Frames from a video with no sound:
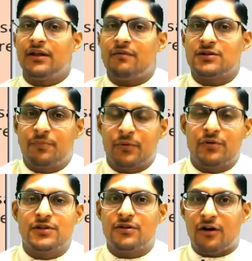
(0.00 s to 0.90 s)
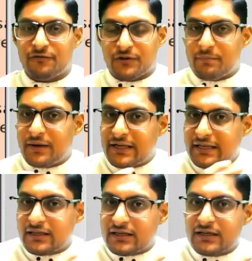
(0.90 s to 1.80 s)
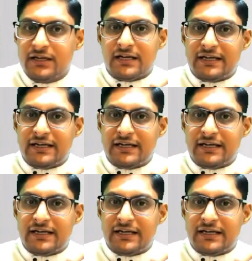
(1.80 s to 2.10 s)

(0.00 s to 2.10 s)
there was a provision of submitting the